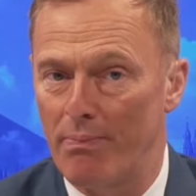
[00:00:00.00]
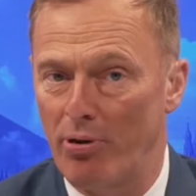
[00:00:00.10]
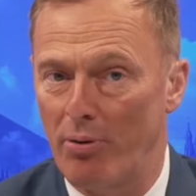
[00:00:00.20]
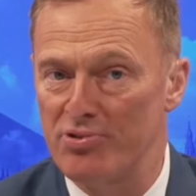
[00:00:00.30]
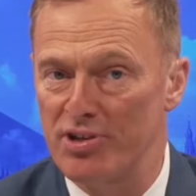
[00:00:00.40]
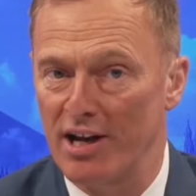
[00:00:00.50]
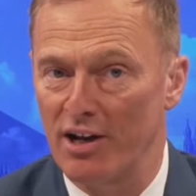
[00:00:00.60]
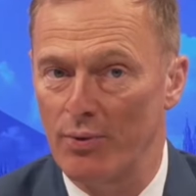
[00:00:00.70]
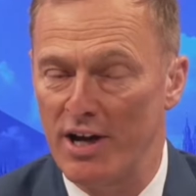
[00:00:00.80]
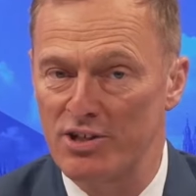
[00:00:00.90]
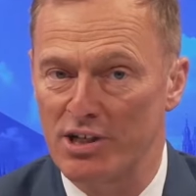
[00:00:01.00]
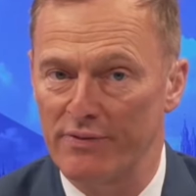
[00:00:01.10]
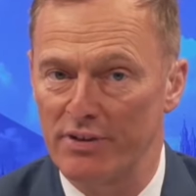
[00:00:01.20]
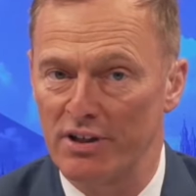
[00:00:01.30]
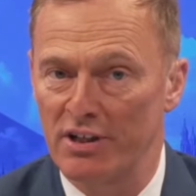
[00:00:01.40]
the property. And Louise
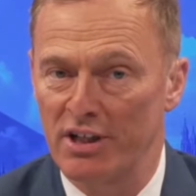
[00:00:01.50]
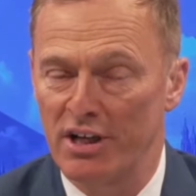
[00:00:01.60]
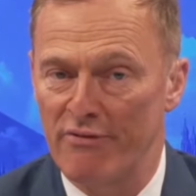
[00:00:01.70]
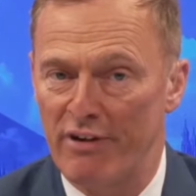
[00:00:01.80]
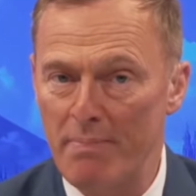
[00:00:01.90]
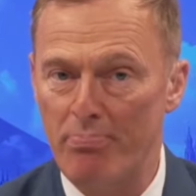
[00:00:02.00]
Glover very